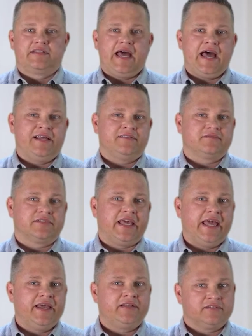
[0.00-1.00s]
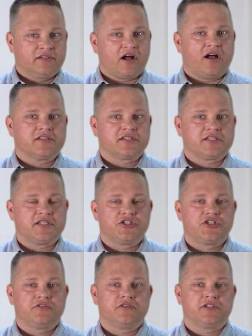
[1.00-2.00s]
That can cause us
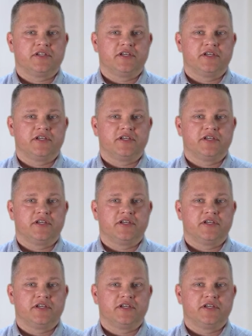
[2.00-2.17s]
issues